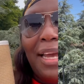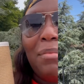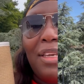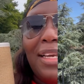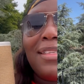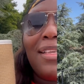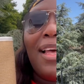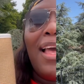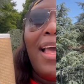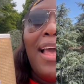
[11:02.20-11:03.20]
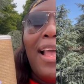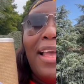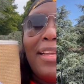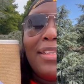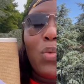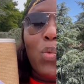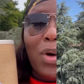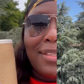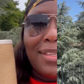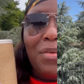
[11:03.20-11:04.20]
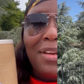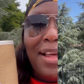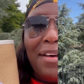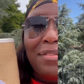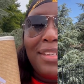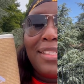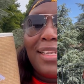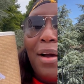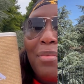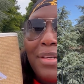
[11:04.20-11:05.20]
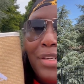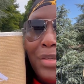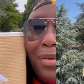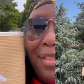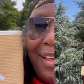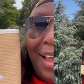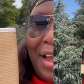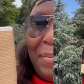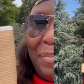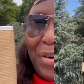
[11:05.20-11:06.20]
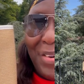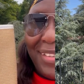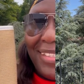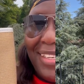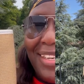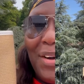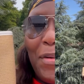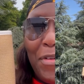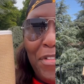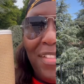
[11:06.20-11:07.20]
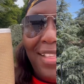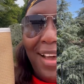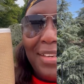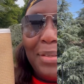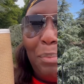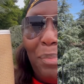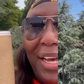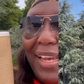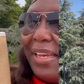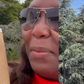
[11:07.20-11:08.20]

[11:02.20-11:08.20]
yes. And once I will have it, I will do the unboxing of that bag.